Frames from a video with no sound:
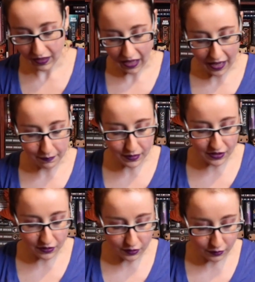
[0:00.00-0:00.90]
I'm
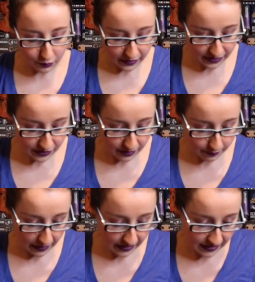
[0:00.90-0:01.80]
still wanting to get
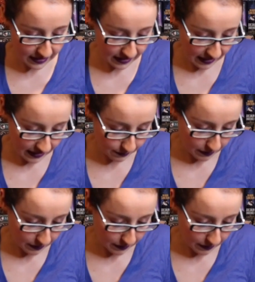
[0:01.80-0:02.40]
back into that,